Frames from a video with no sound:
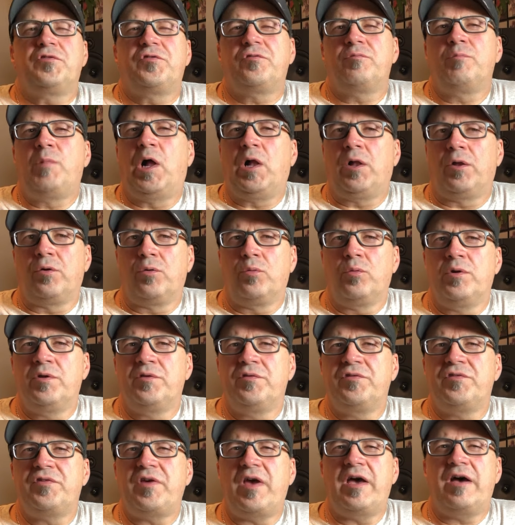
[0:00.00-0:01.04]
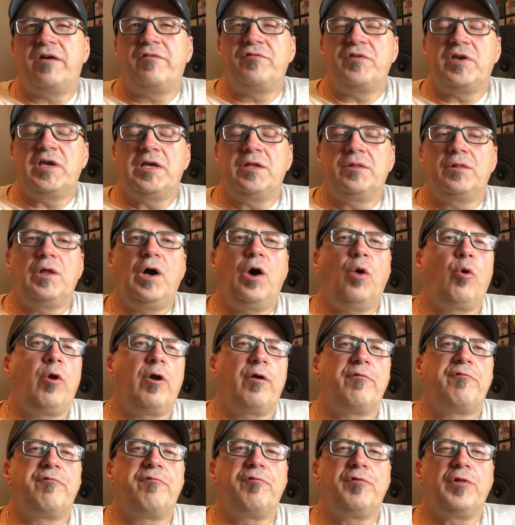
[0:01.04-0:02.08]
smaller ones have a
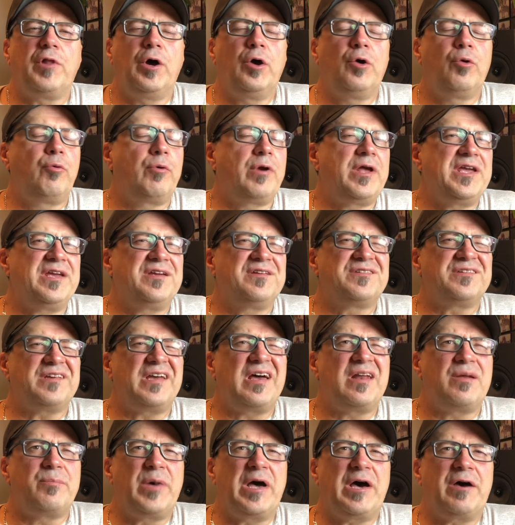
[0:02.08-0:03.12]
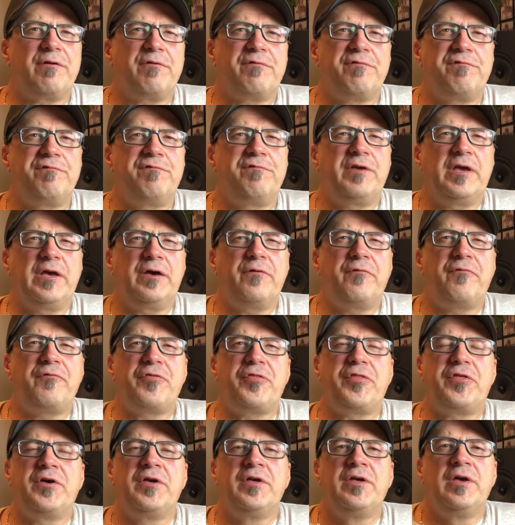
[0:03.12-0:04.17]
lower flow rate at about
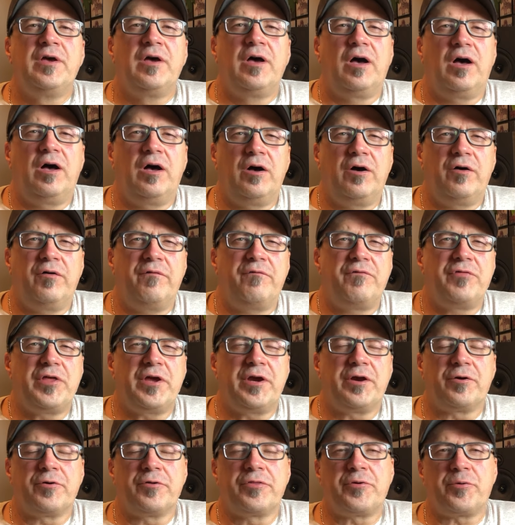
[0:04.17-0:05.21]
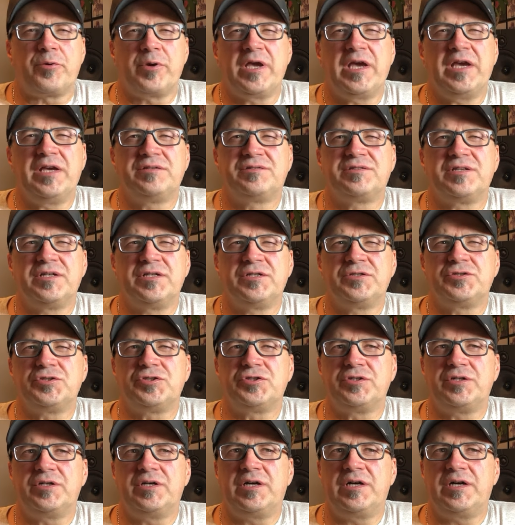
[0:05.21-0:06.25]
1/5 of their 3/8
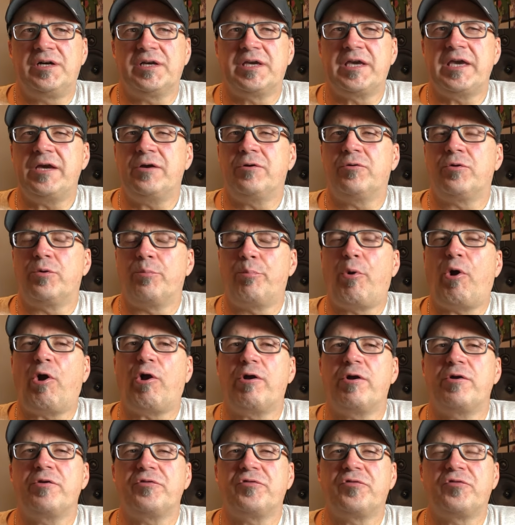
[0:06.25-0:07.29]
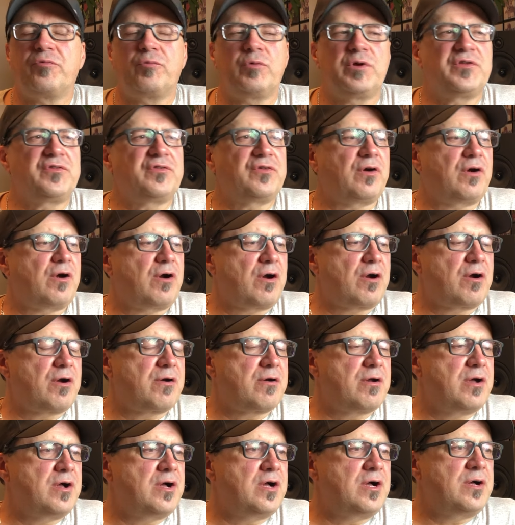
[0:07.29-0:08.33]
inch counterparts, which
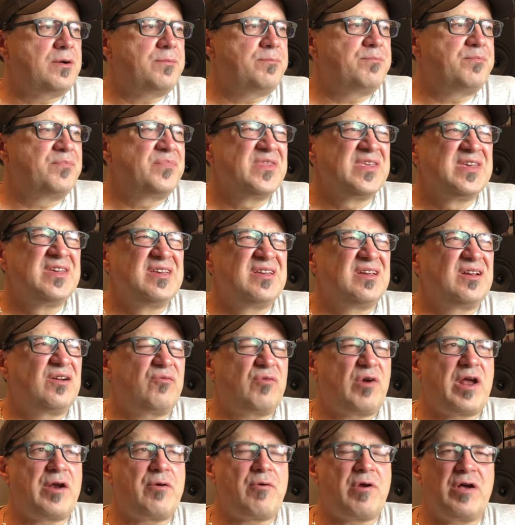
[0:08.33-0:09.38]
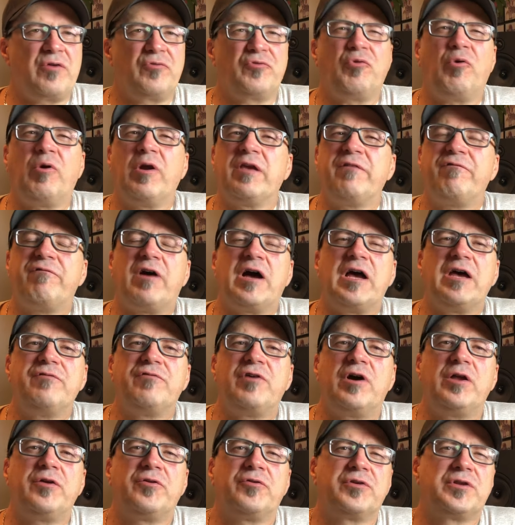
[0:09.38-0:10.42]
are right around
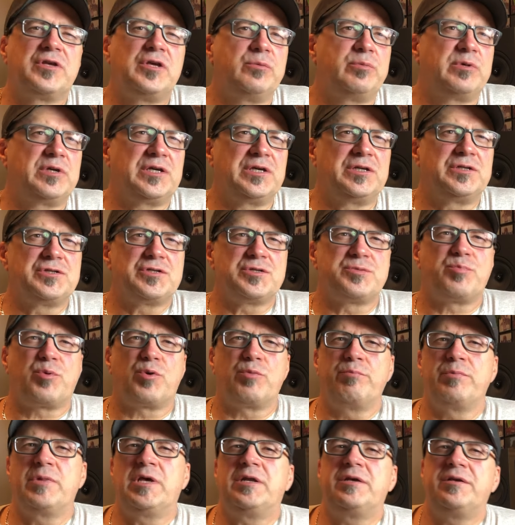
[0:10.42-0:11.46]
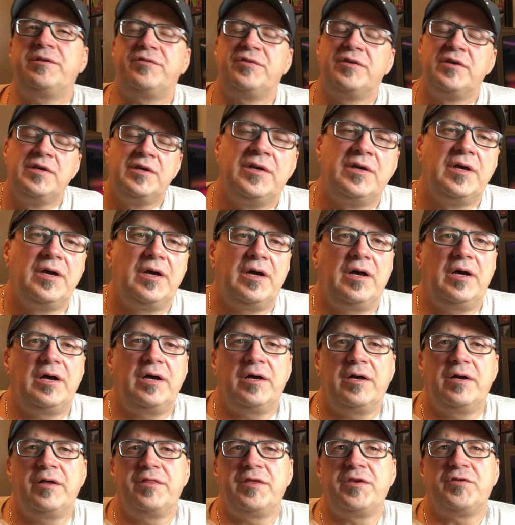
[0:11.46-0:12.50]
2,500 cubic inches per minute.
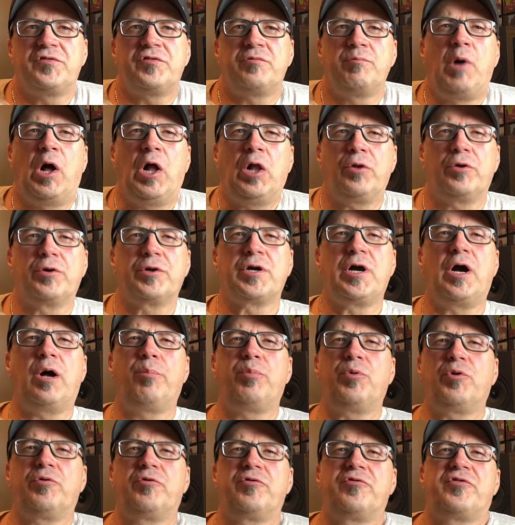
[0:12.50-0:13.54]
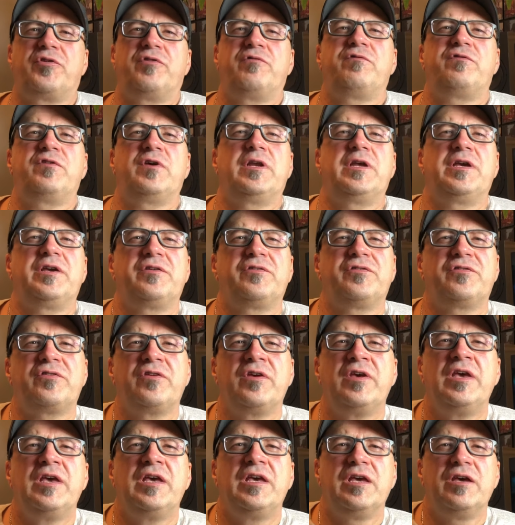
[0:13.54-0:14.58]
These smaller couplers and fittings,
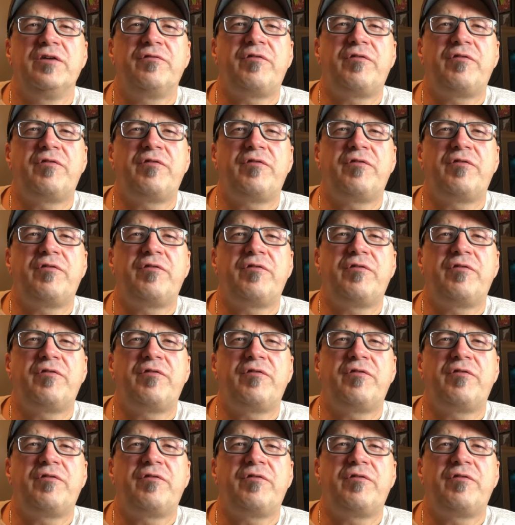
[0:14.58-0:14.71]
if